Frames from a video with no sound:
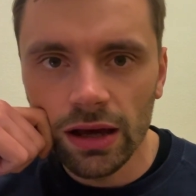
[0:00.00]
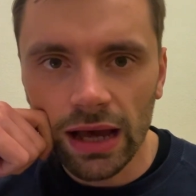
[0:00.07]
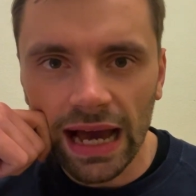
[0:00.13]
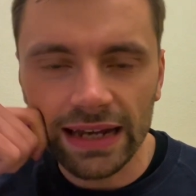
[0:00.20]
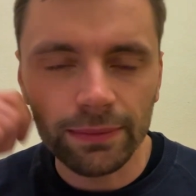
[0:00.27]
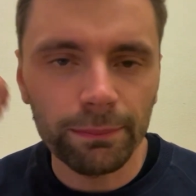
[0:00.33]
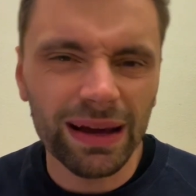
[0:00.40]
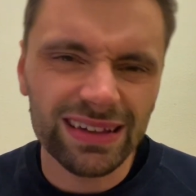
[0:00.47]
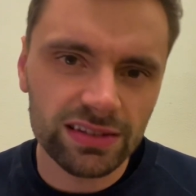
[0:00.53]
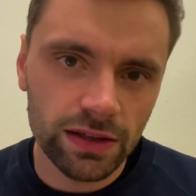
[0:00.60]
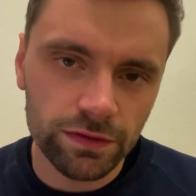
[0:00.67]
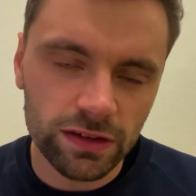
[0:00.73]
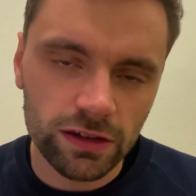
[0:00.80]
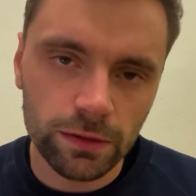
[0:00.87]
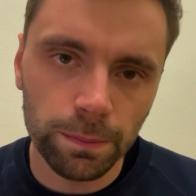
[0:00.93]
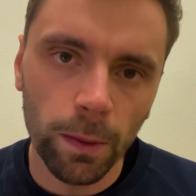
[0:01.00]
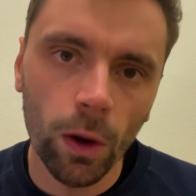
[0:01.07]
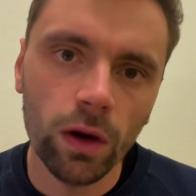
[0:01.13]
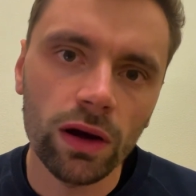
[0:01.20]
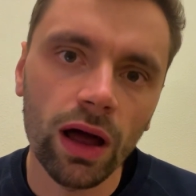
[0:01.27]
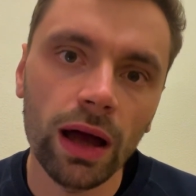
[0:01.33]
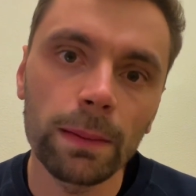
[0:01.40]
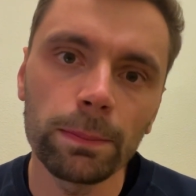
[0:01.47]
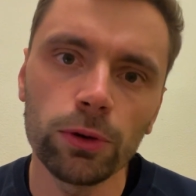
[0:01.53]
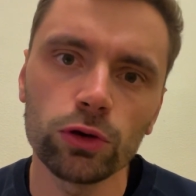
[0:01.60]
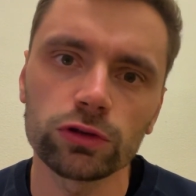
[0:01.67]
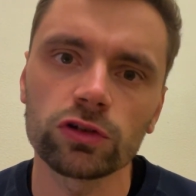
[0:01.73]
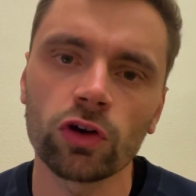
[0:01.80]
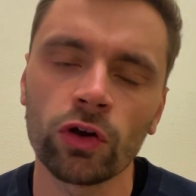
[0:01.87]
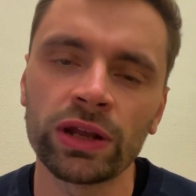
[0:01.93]
had a massive spotlight
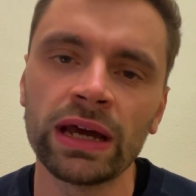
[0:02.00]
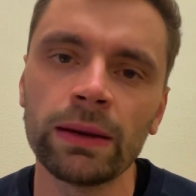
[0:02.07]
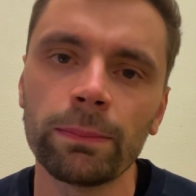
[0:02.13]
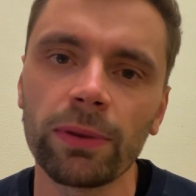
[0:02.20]
put on it